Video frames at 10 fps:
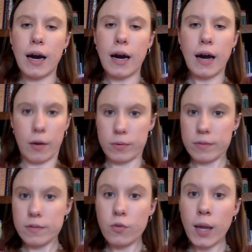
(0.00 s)
How
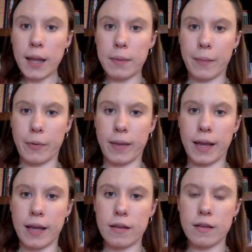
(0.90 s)
was the toilet paper
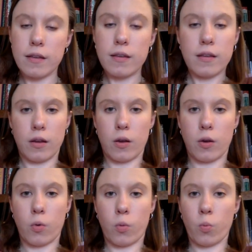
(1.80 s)
made?
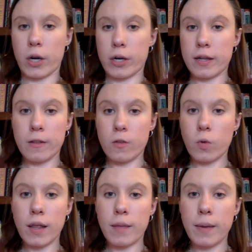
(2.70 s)
Where did the
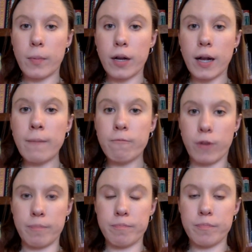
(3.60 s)
toilet paper come
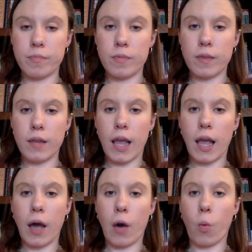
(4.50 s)
from?
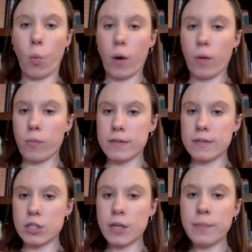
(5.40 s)
What was
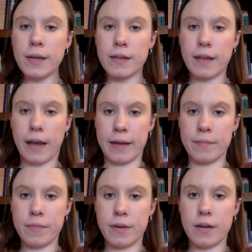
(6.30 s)
the shipping time?
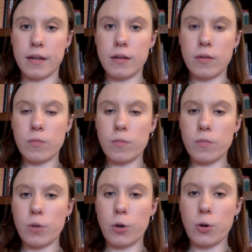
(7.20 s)

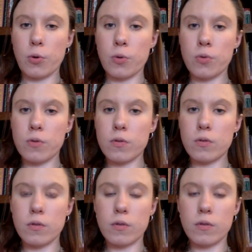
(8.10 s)
Who
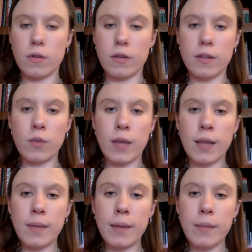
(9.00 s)
took the
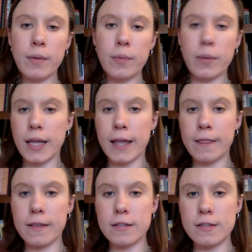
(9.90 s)
toilet paper, put it
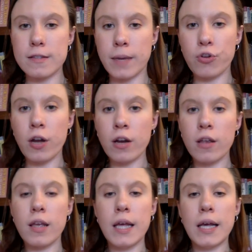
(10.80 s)
in the semi truck?
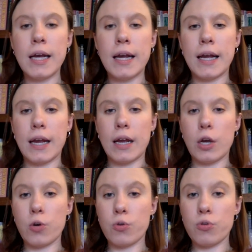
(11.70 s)

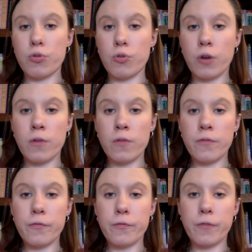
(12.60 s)
Who drove
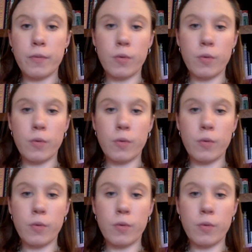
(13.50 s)
from the